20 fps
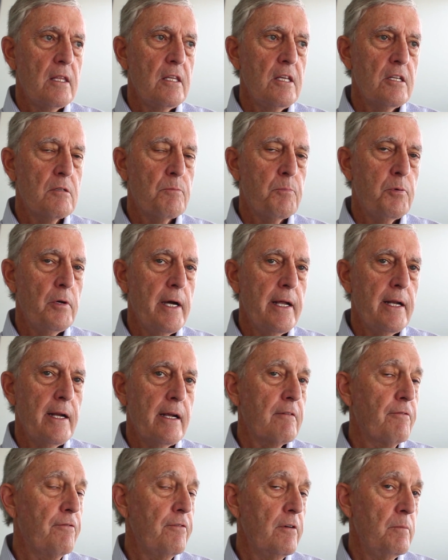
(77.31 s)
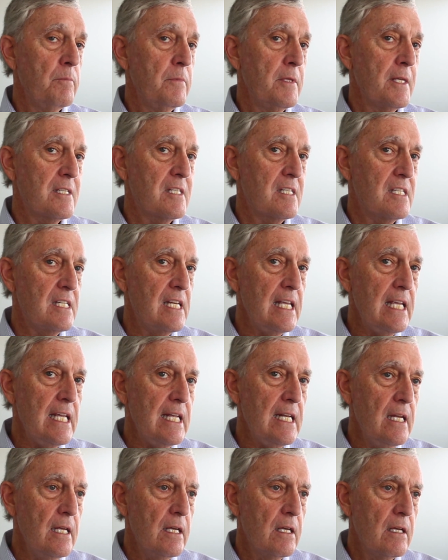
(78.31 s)
this product from the
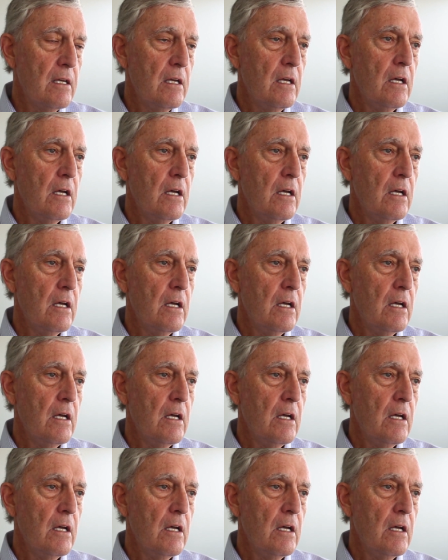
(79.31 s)
seed